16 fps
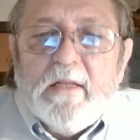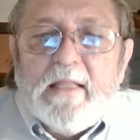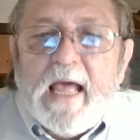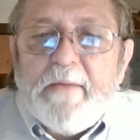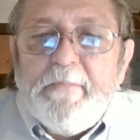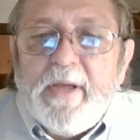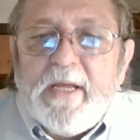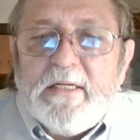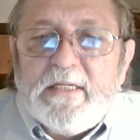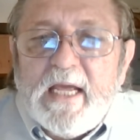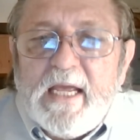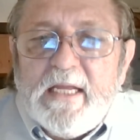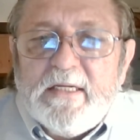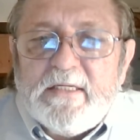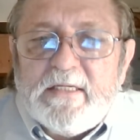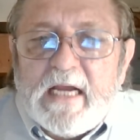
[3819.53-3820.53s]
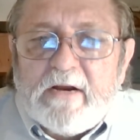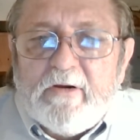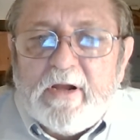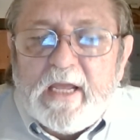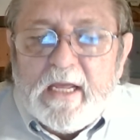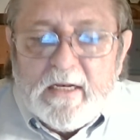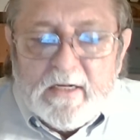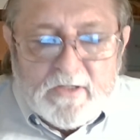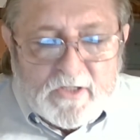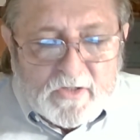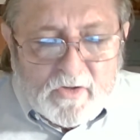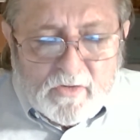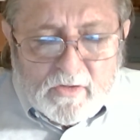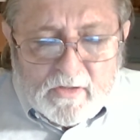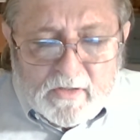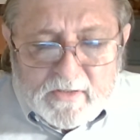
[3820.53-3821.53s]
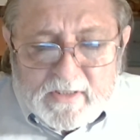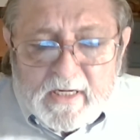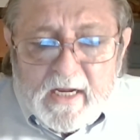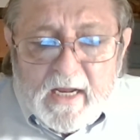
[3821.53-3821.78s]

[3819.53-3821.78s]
that maintained segregated schools,